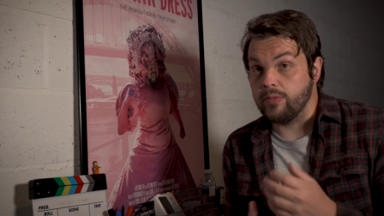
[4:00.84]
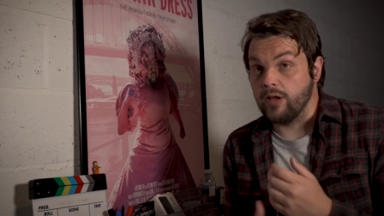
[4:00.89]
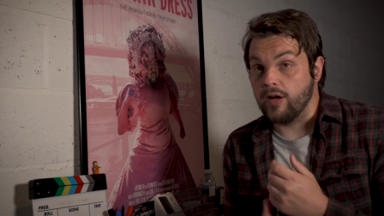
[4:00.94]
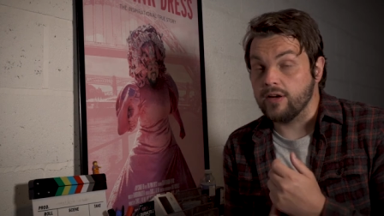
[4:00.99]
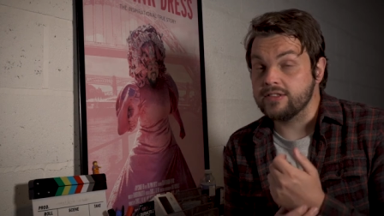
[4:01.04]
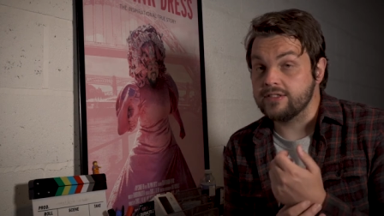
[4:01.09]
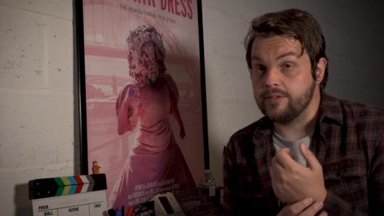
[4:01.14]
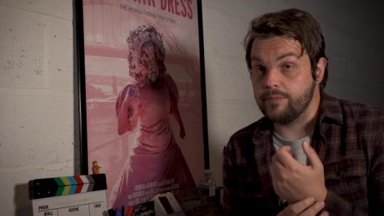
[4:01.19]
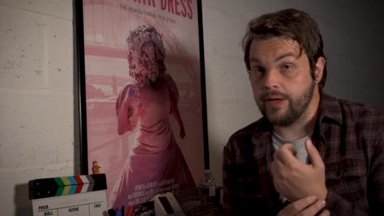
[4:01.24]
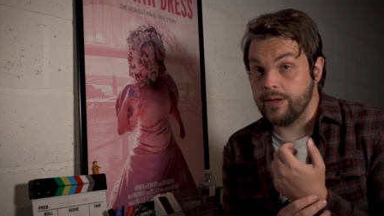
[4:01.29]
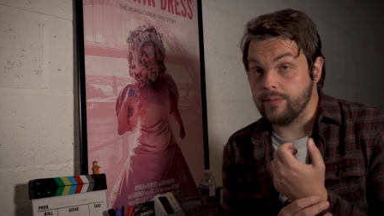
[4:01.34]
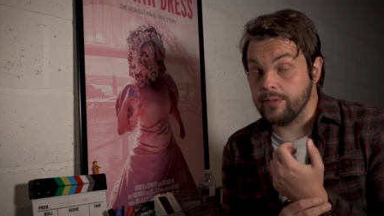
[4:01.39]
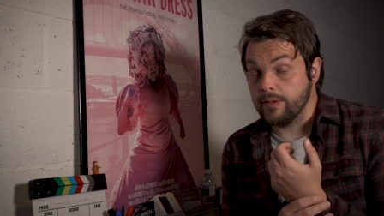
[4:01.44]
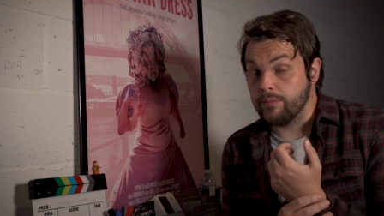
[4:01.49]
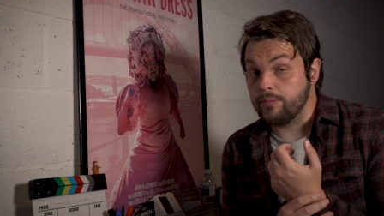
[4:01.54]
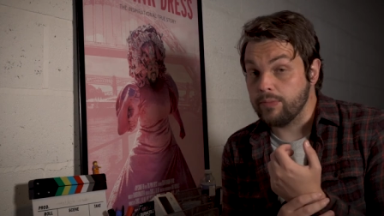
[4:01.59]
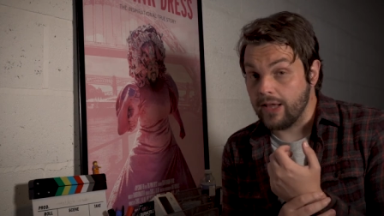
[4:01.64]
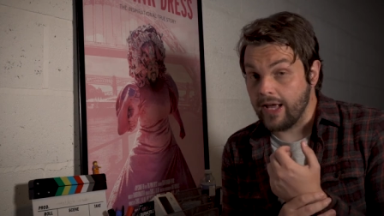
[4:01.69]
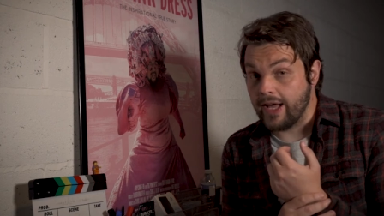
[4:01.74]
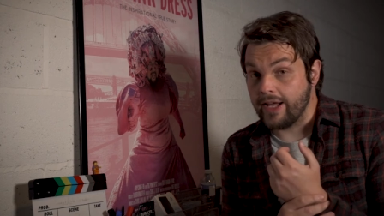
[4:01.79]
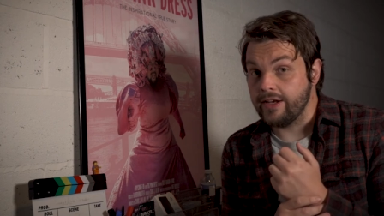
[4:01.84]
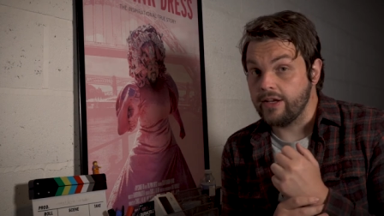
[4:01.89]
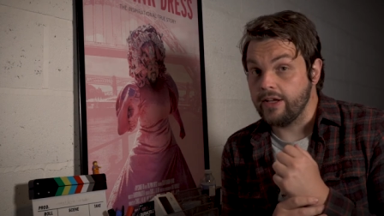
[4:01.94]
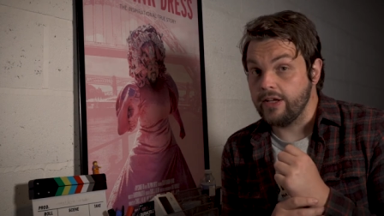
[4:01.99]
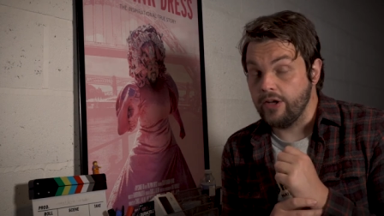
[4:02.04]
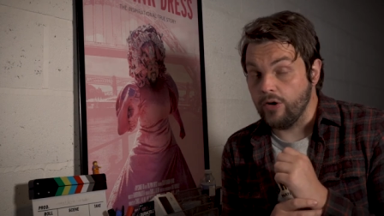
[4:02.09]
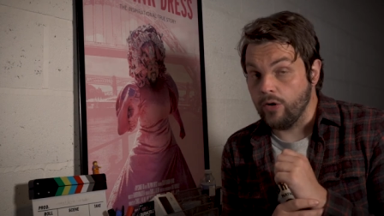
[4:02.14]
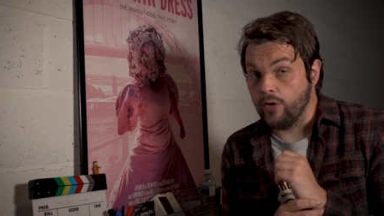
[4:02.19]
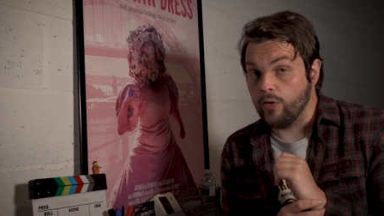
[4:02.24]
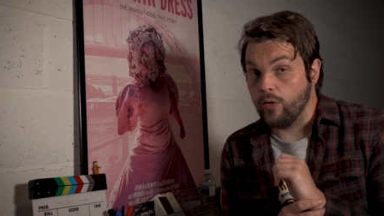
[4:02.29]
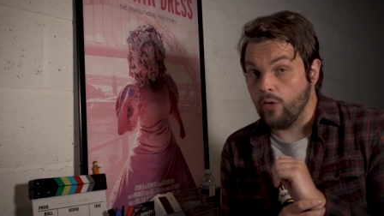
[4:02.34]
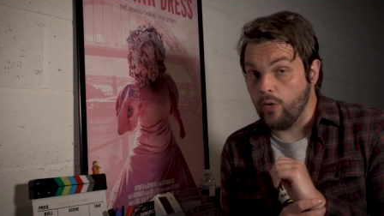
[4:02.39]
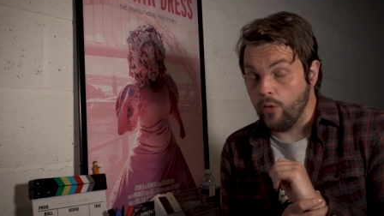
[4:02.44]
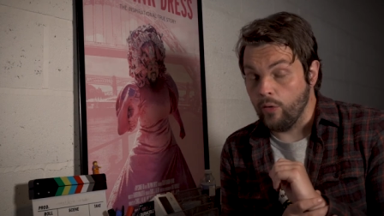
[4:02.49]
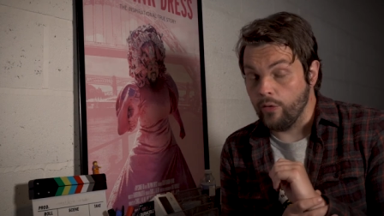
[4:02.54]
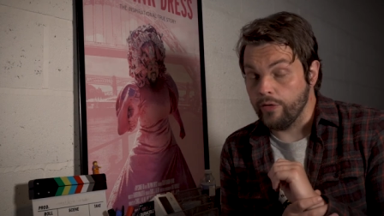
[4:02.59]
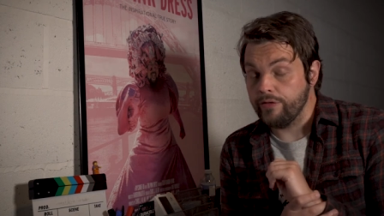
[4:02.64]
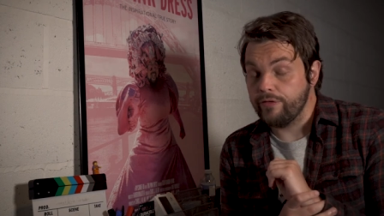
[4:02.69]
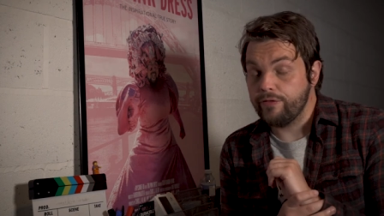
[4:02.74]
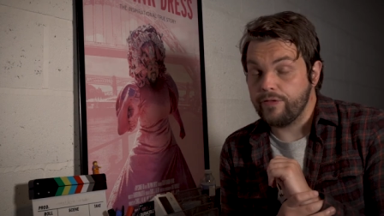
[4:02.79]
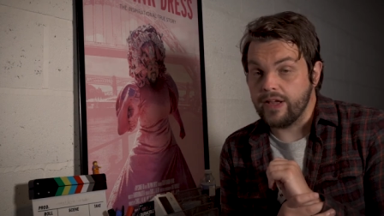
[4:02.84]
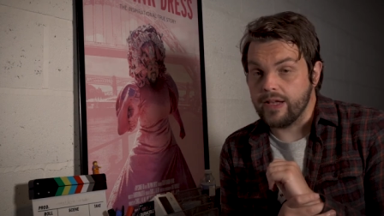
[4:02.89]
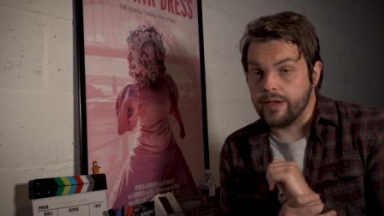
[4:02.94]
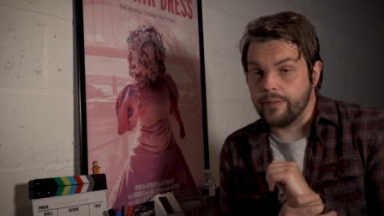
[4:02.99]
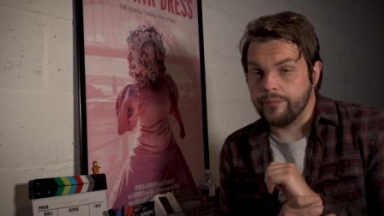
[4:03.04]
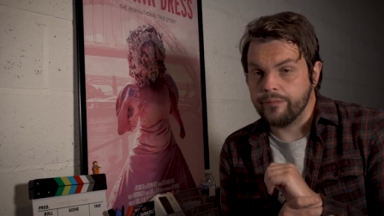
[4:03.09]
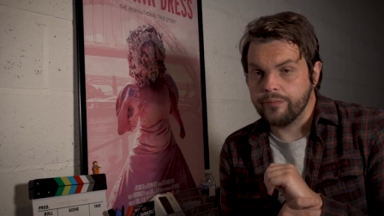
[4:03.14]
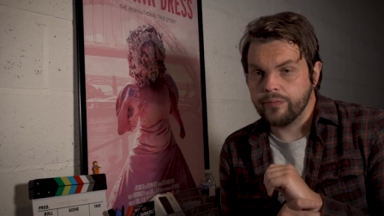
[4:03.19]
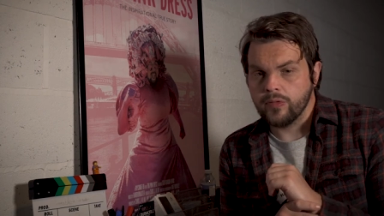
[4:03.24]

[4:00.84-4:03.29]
blocks to be able to plan your own film.